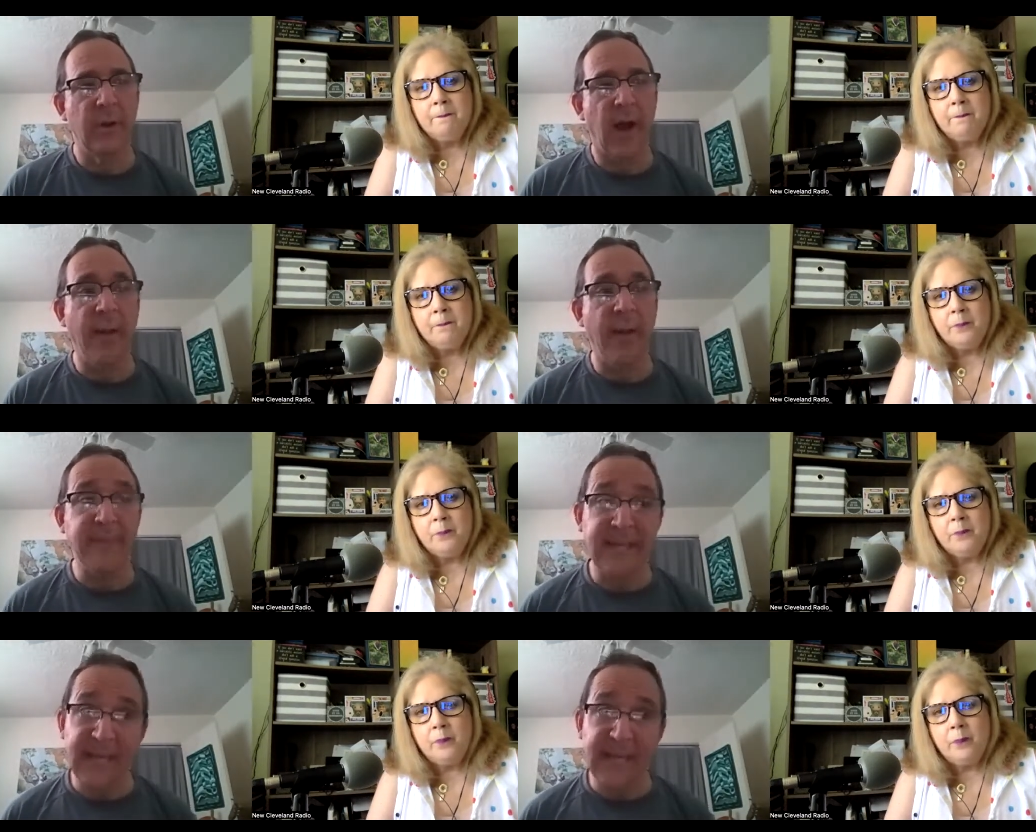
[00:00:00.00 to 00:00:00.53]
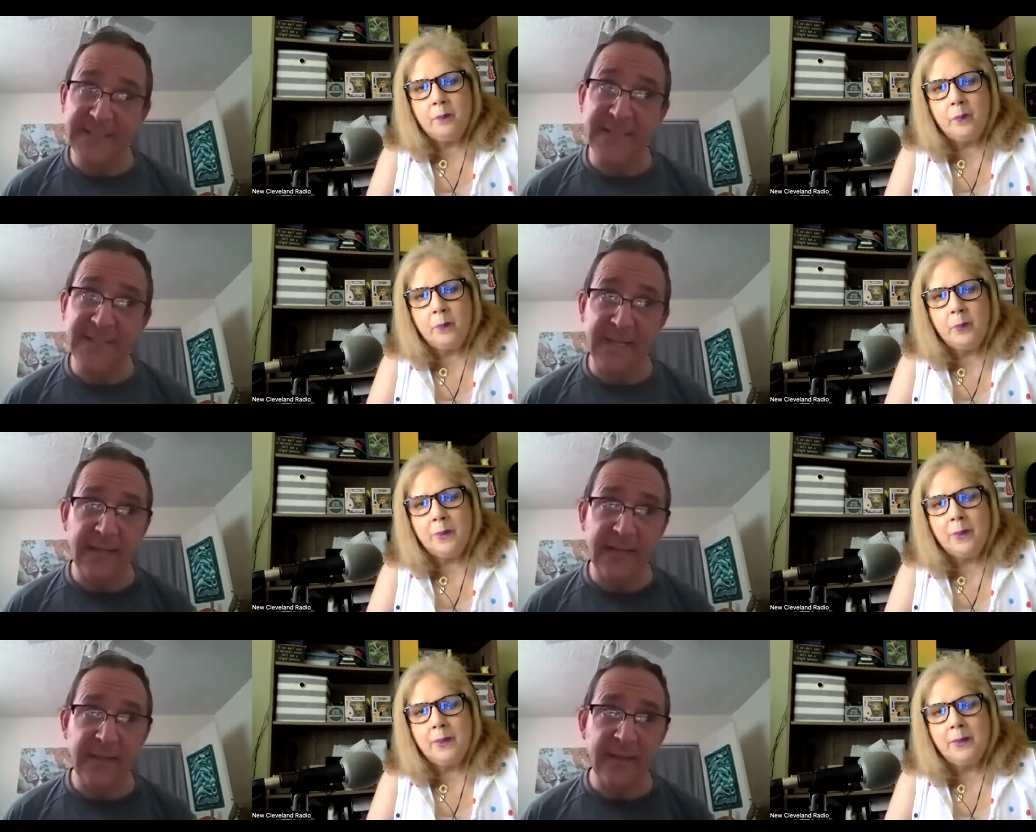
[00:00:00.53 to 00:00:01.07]
Speaker 1: I'm
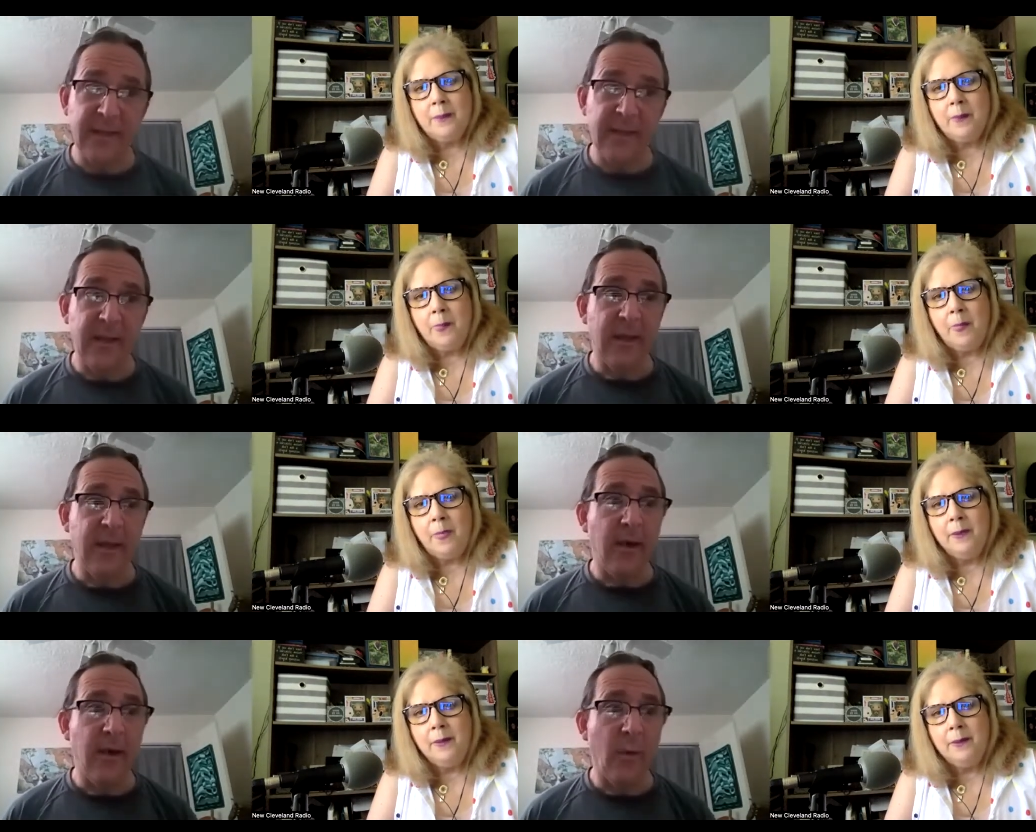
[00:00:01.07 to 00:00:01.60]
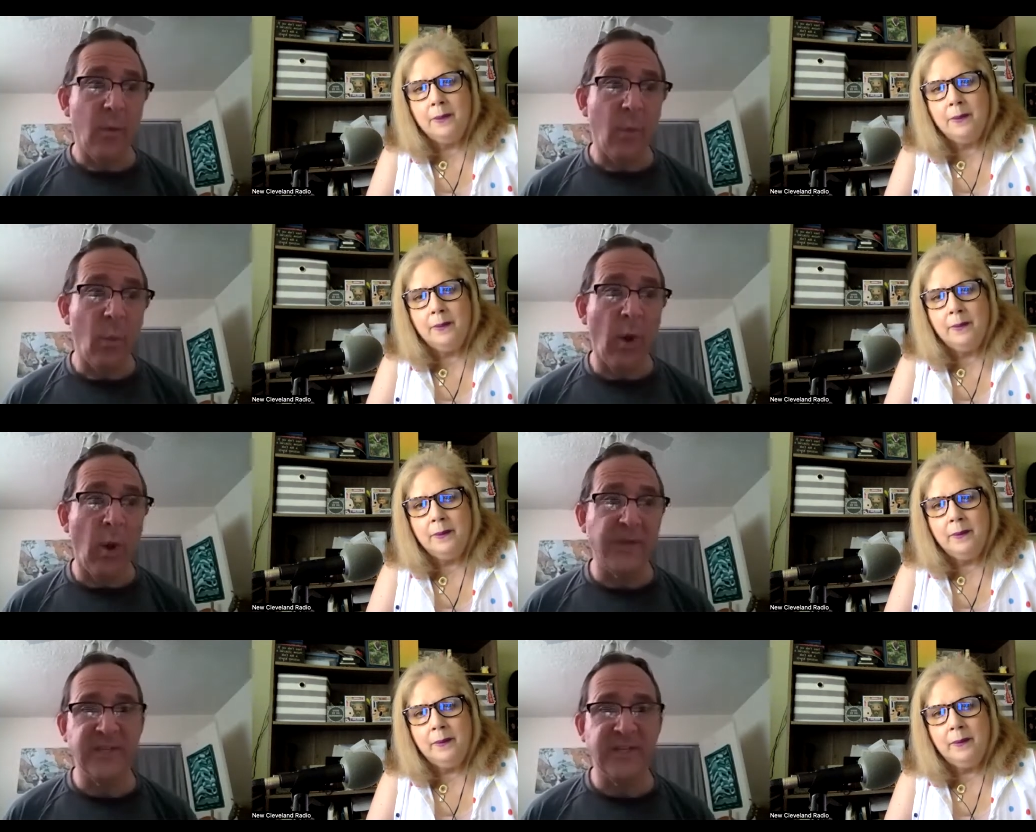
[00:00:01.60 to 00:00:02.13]
guessing,
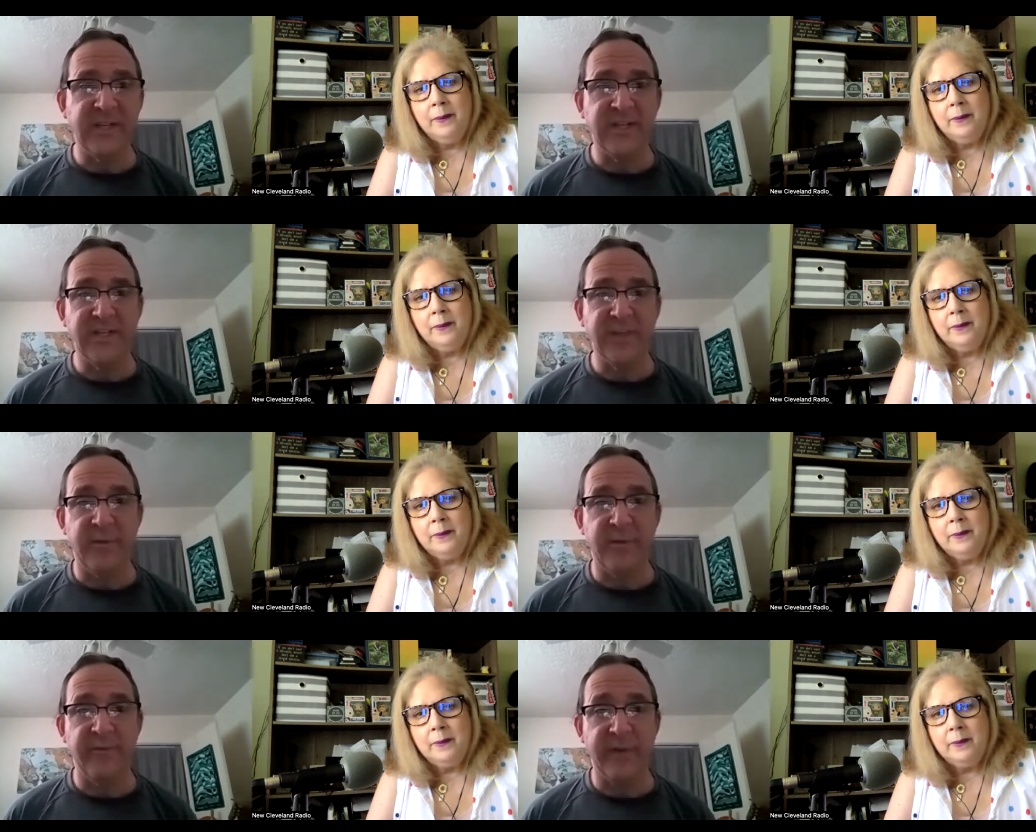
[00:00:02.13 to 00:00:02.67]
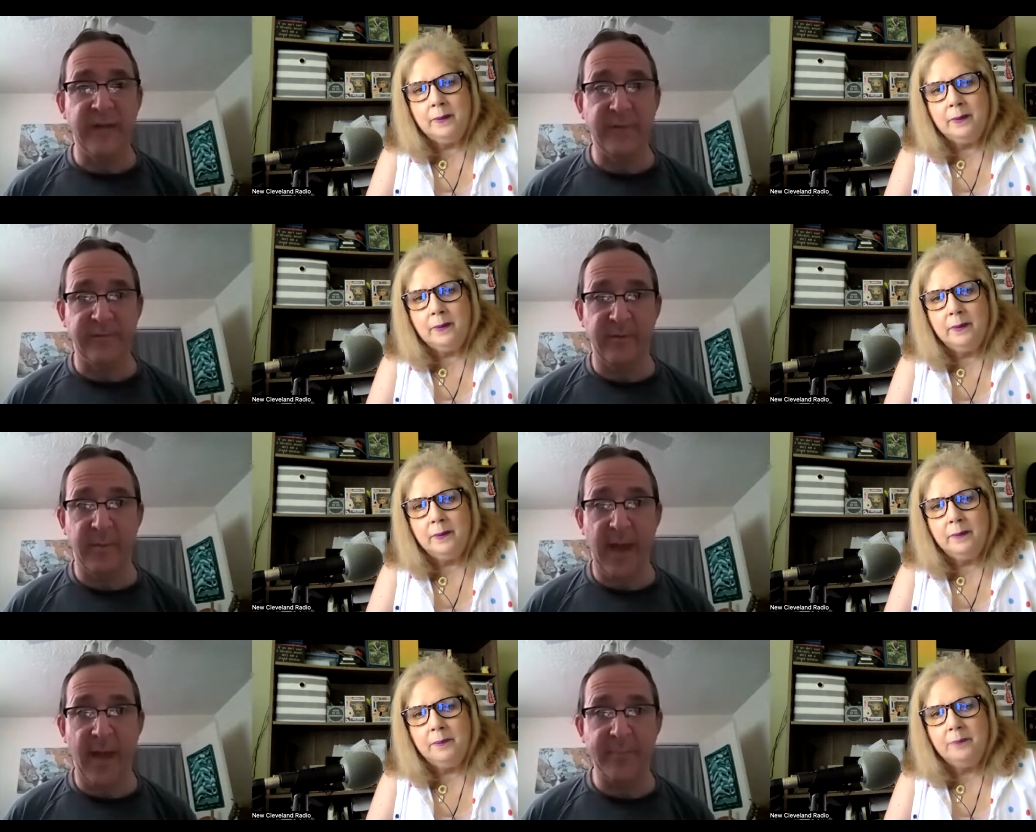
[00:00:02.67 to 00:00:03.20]
wanting to prevent it
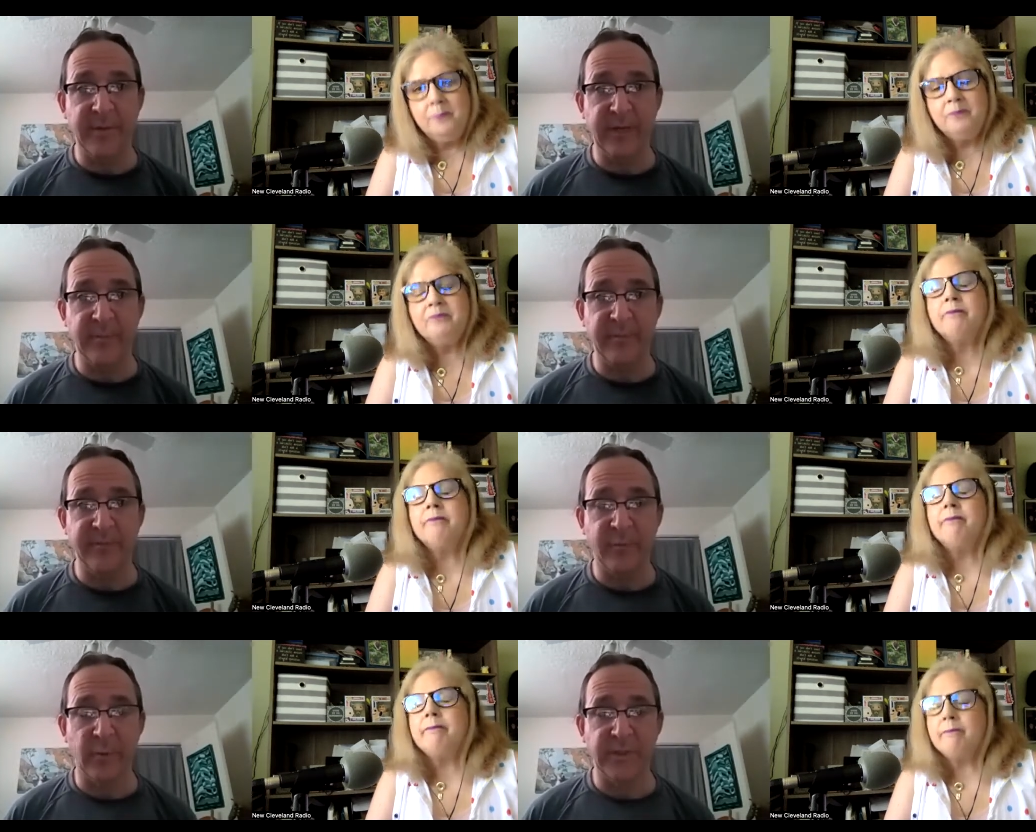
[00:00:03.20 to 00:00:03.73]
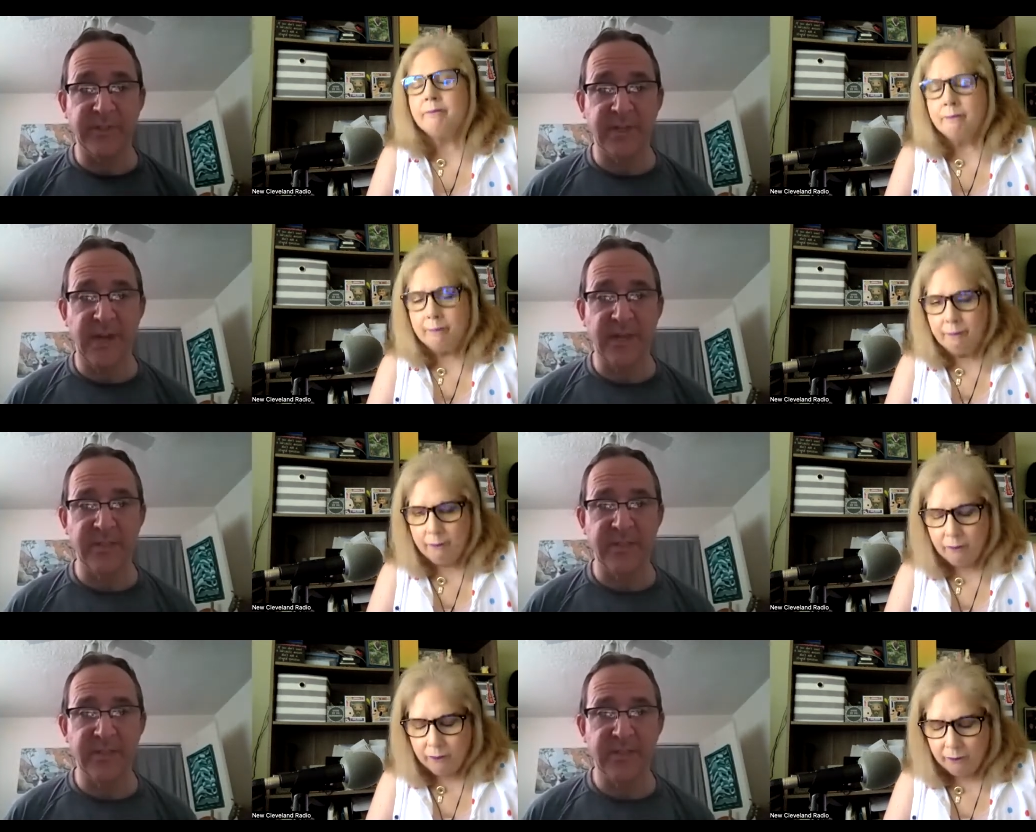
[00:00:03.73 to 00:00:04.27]
from happening before it
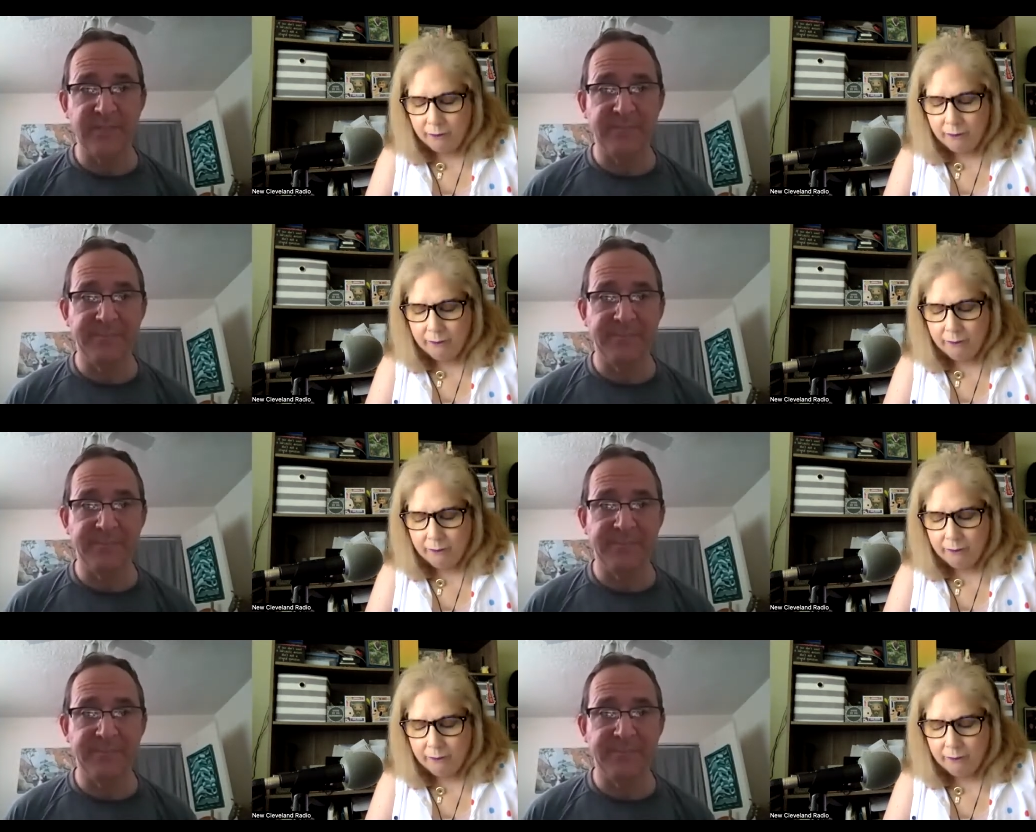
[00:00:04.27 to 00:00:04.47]
does.